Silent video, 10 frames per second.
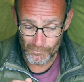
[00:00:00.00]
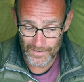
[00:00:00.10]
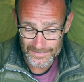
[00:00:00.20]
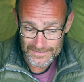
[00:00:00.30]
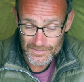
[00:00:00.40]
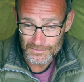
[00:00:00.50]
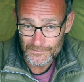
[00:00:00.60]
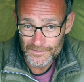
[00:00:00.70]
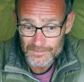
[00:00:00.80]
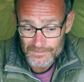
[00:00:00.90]
waited until
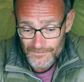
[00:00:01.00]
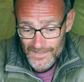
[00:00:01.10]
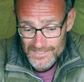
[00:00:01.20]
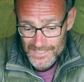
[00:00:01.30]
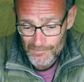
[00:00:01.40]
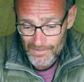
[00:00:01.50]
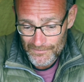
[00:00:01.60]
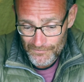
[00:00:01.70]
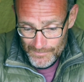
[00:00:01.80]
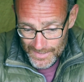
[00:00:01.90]
the fish was facing
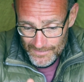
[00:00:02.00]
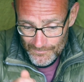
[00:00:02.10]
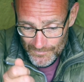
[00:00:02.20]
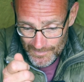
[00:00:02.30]
away from me,